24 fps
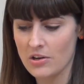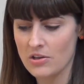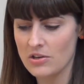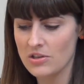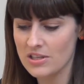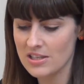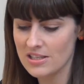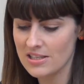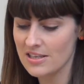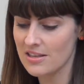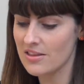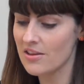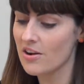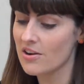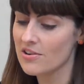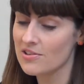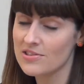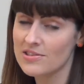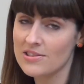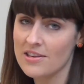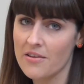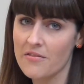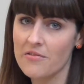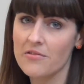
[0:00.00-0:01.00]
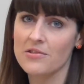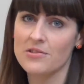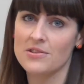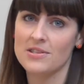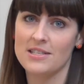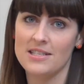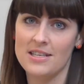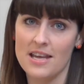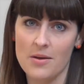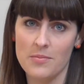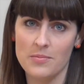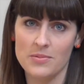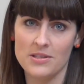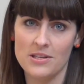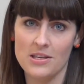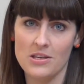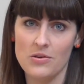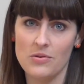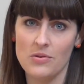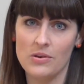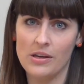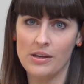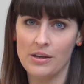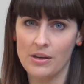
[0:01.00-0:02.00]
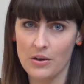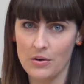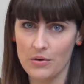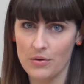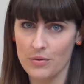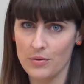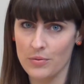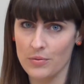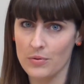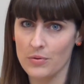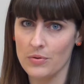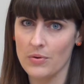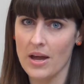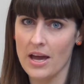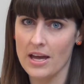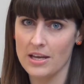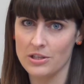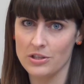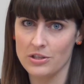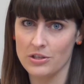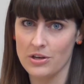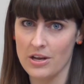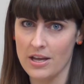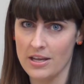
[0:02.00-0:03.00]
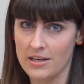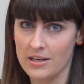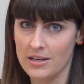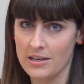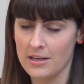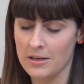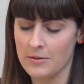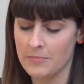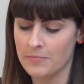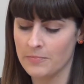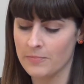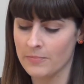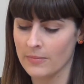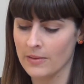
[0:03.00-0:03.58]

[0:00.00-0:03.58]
and you can see there are several steps that you can go through as you're editing.